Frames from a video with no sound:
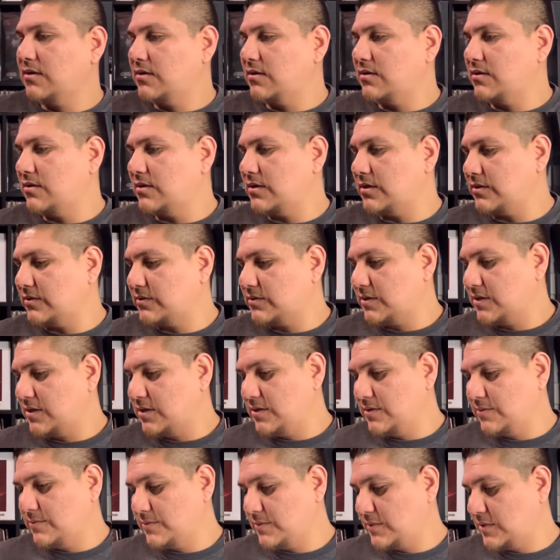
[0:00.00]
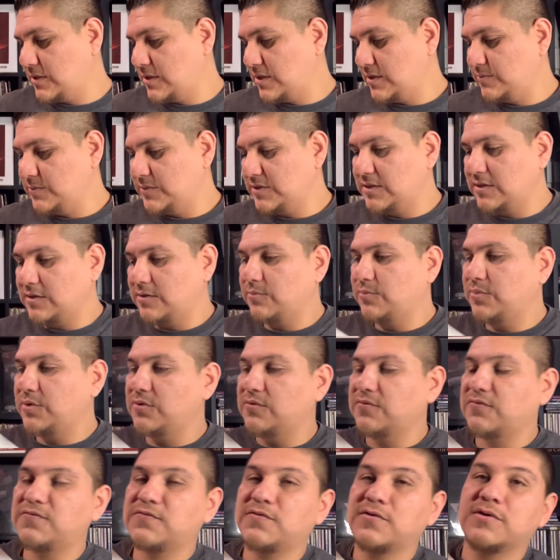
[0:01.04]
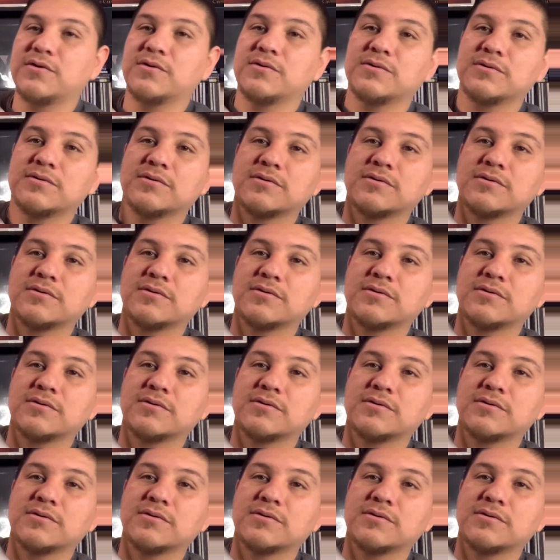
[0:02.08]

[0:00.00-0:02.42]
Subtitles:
And this comes in a beautiful